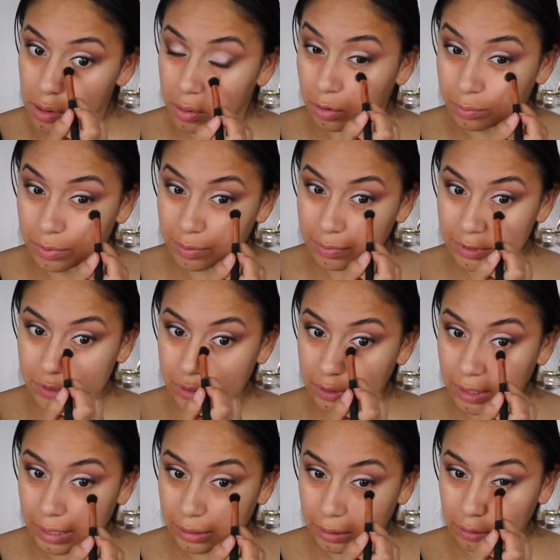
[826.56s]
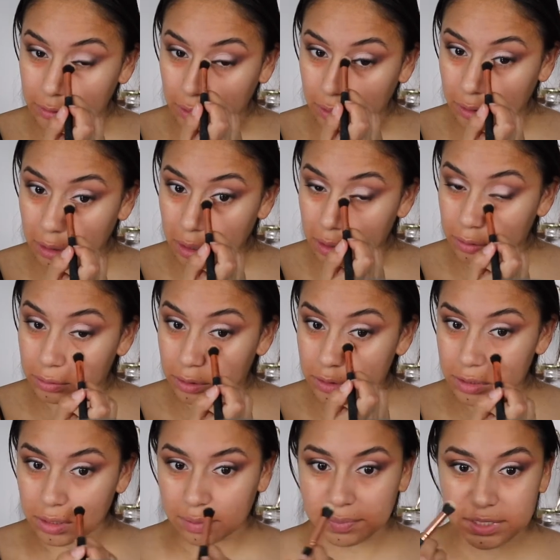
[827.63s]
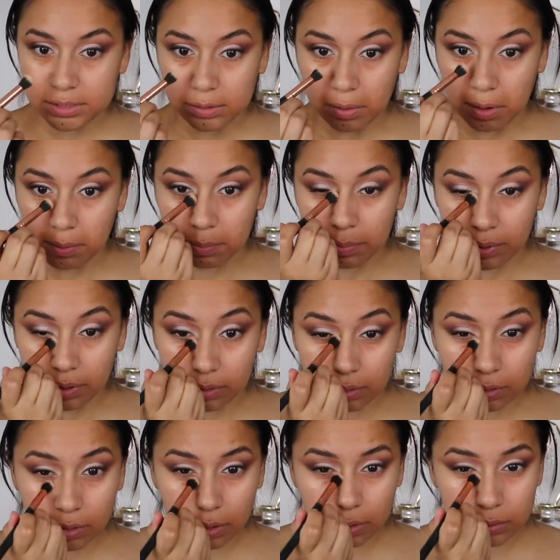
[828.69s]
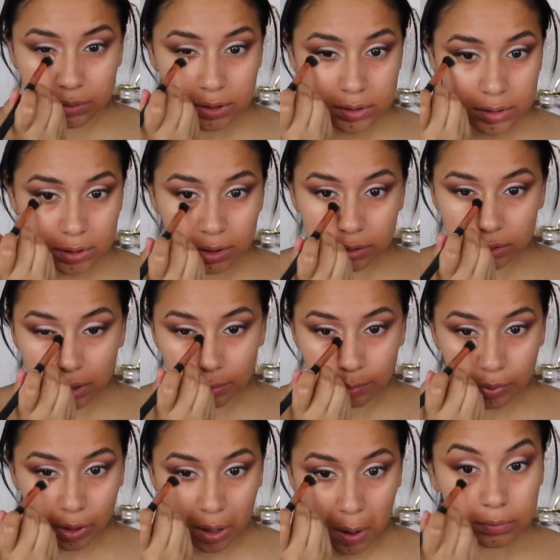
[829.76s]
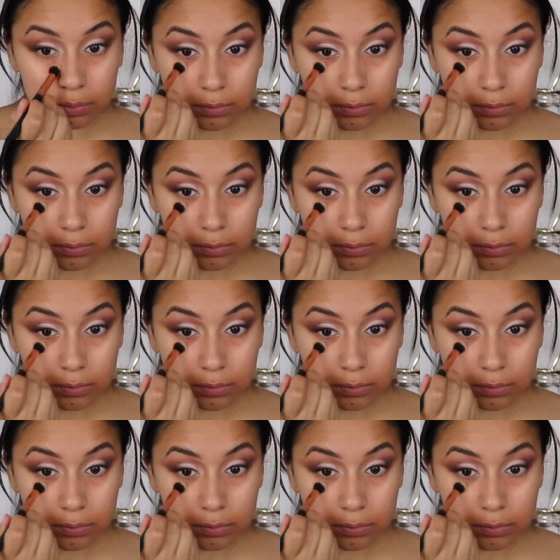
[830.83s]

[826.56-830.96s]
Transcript: Or maybe it's the lighting that doesn't let me see it, but no, it doesn't look that bright.